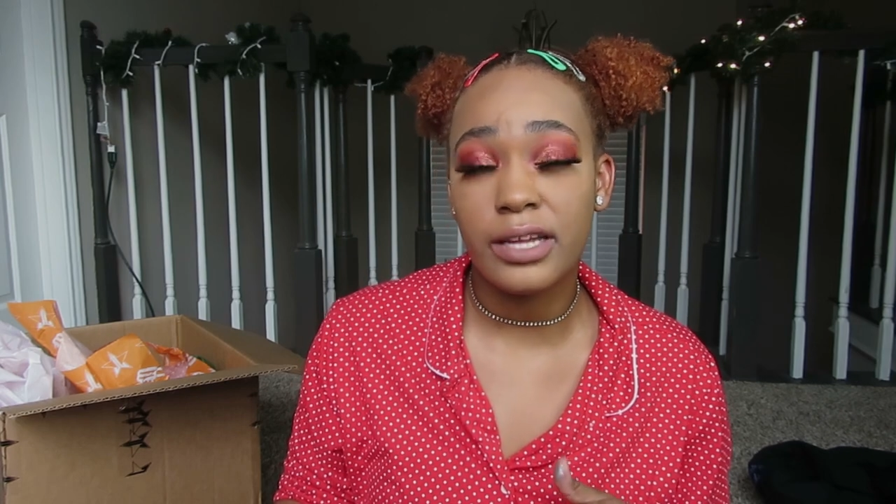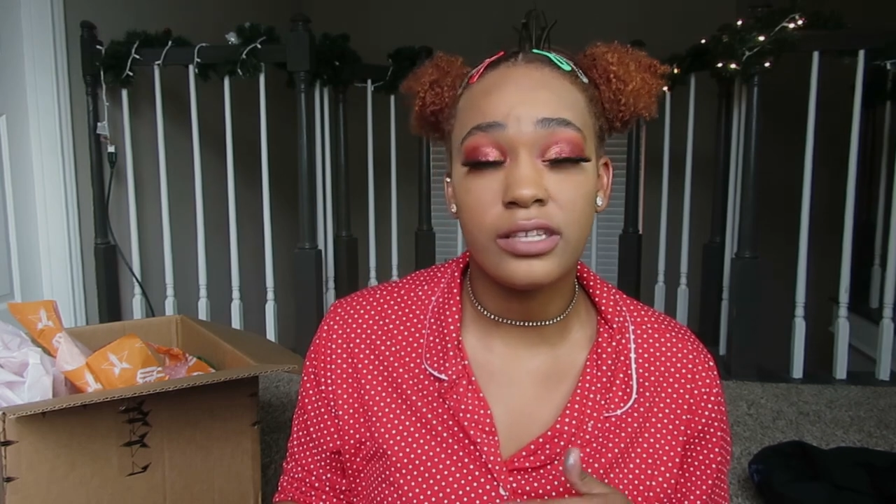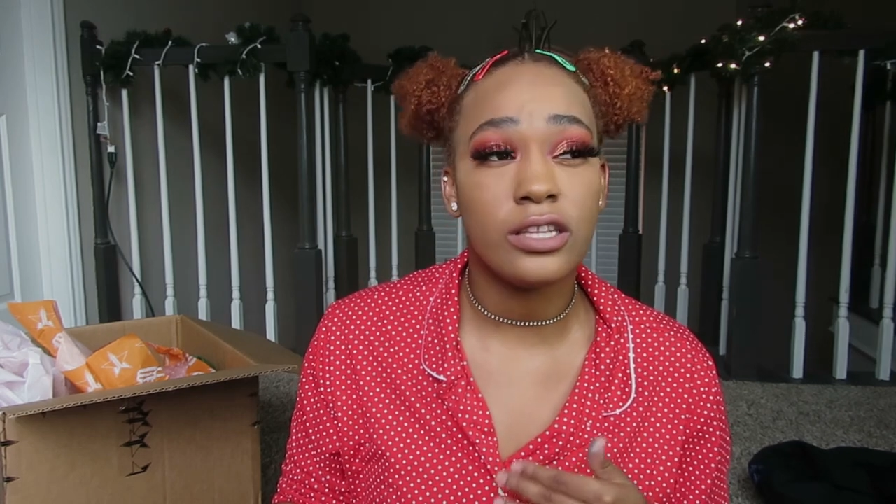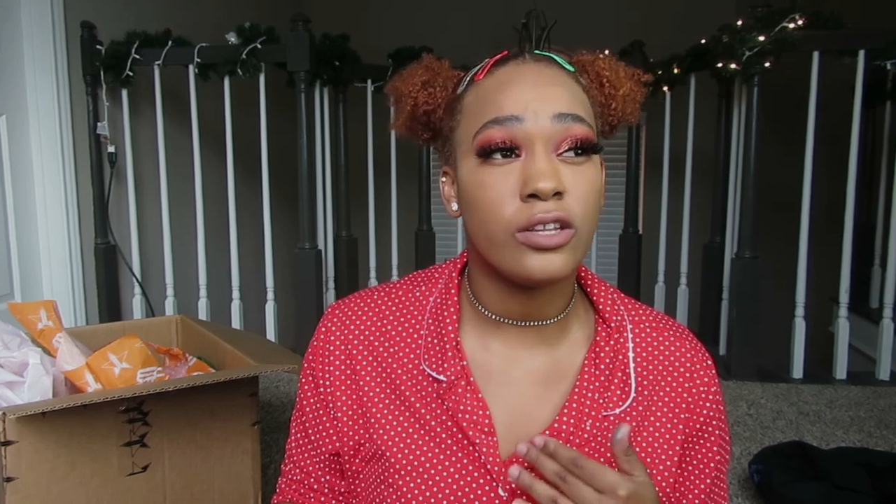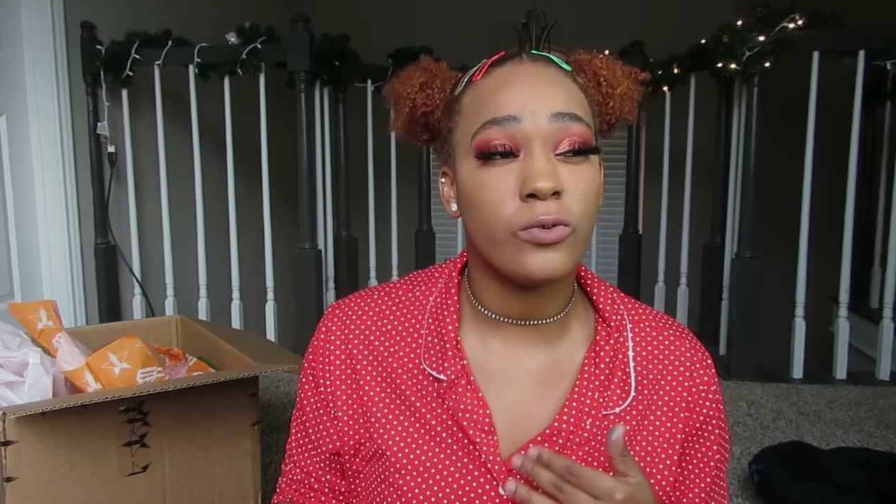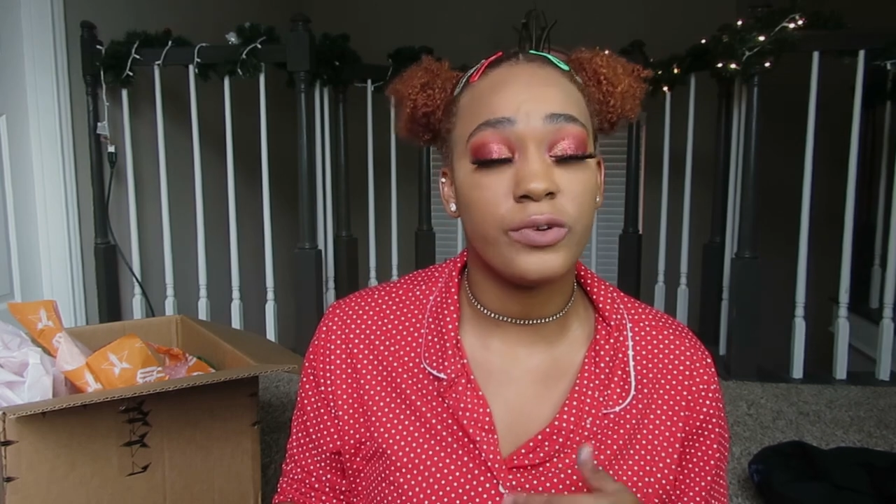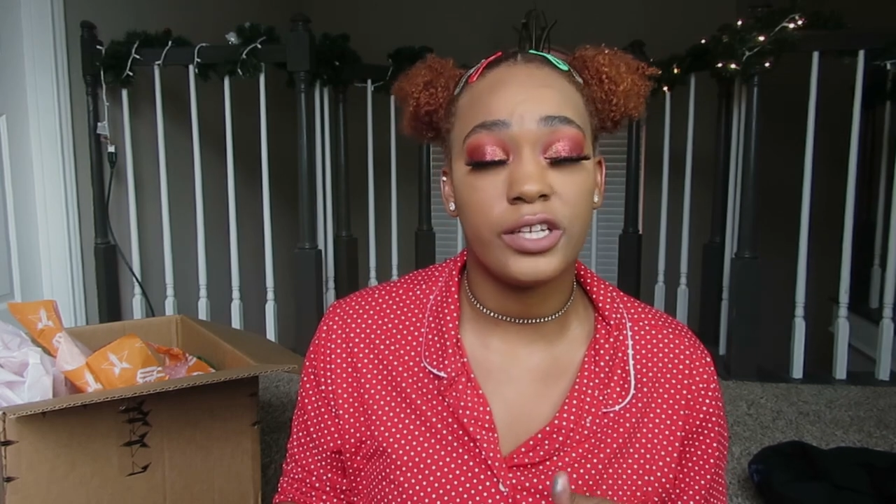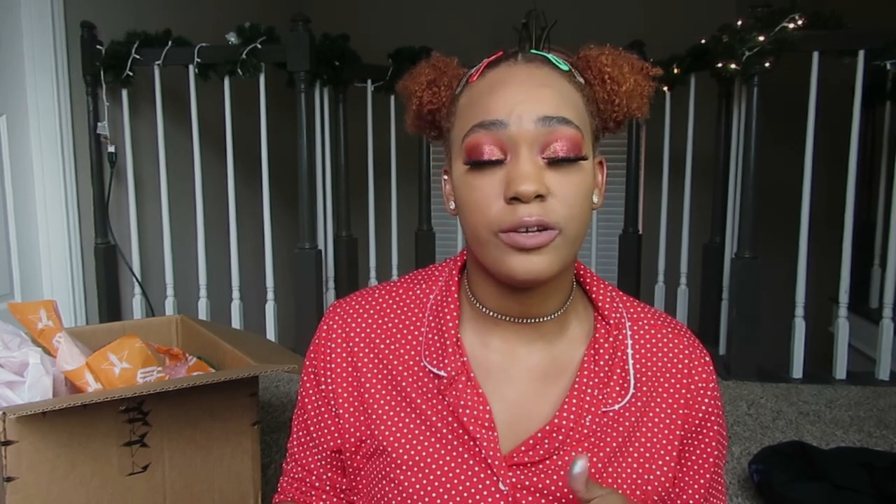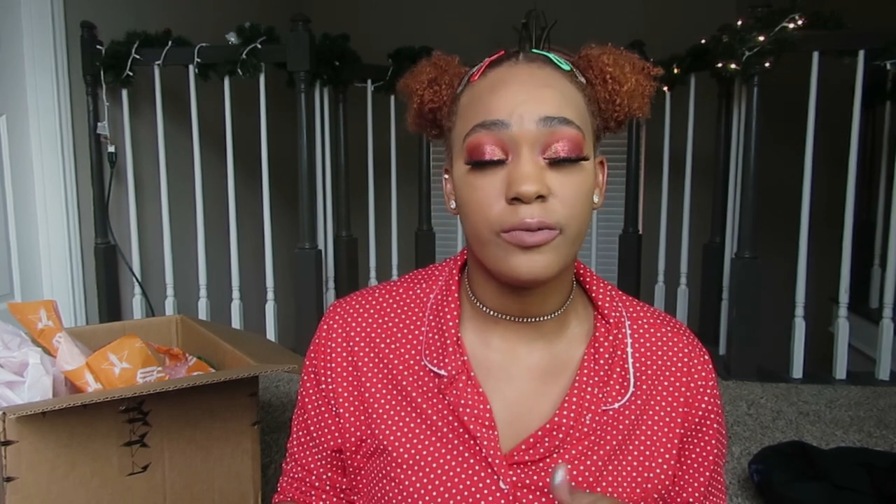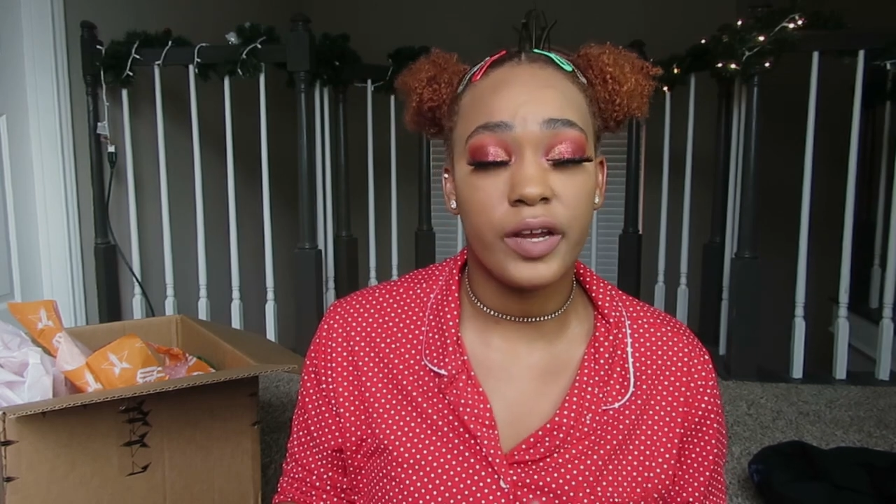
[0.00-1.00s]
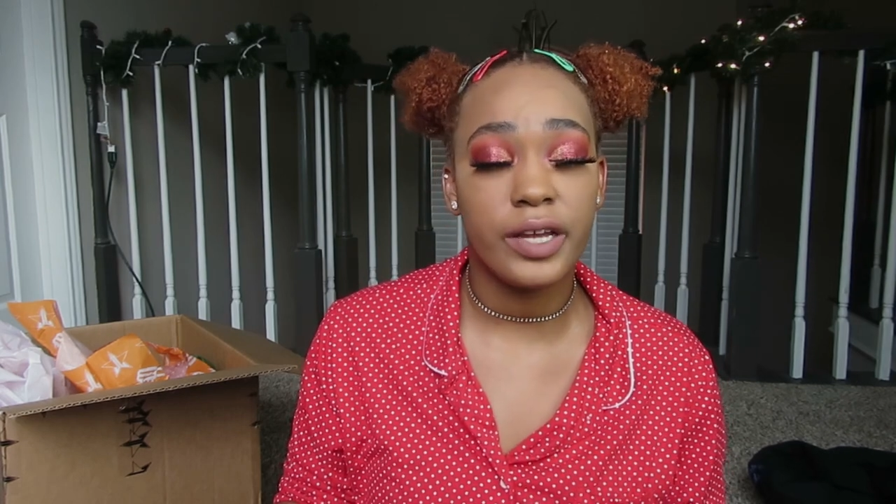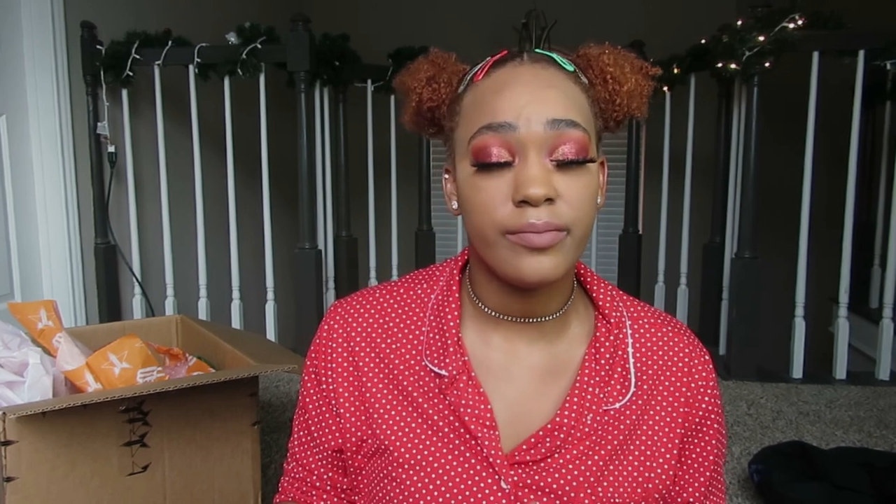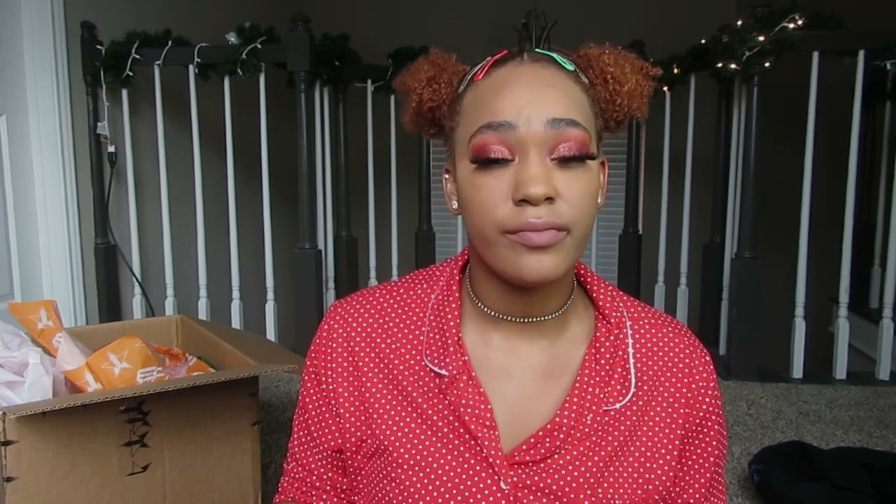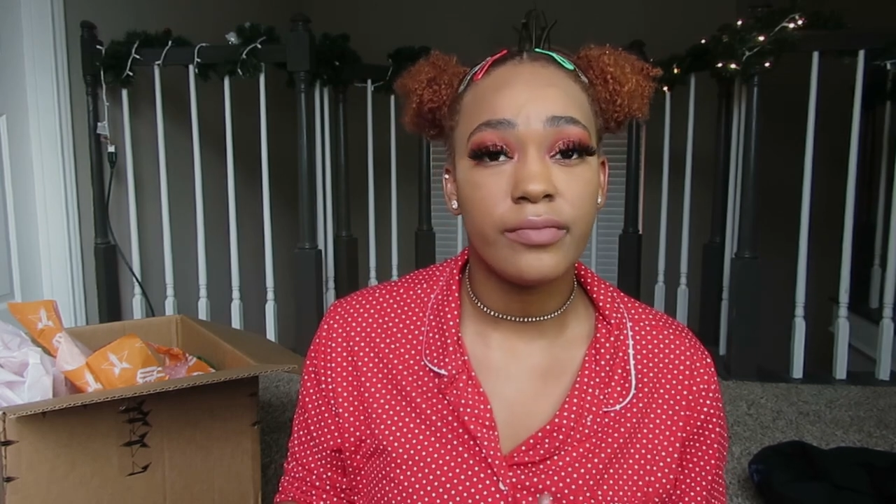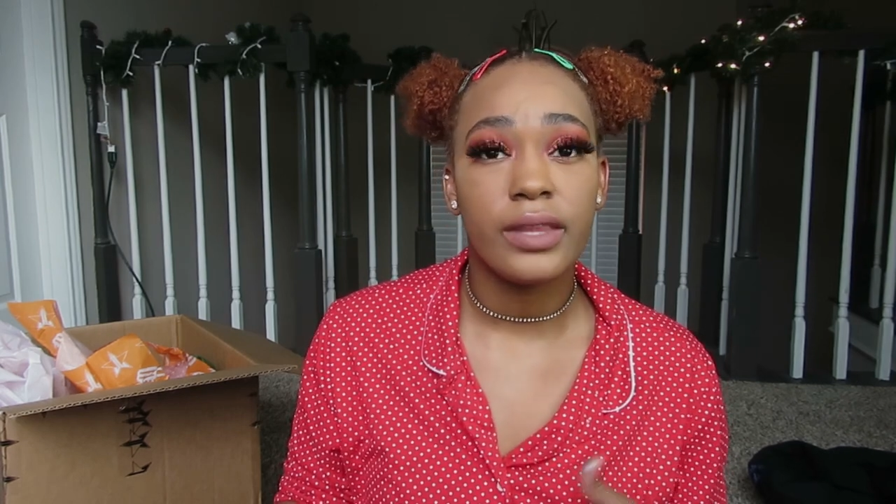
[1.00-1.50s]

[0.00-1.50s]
I think they're really great.